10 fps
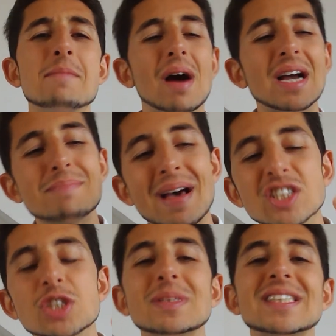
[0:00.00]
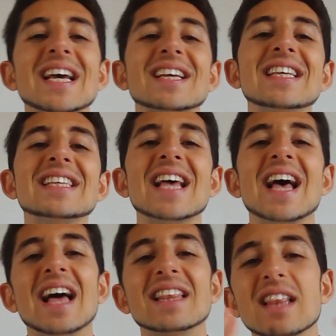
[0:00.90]
mind management techniques
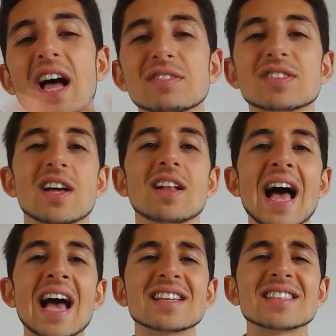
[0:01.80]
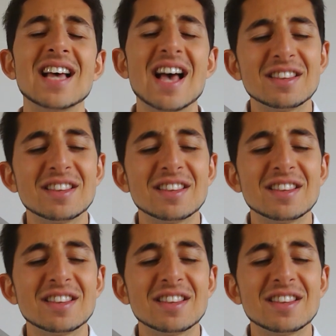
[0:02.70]
and lifestyle hacks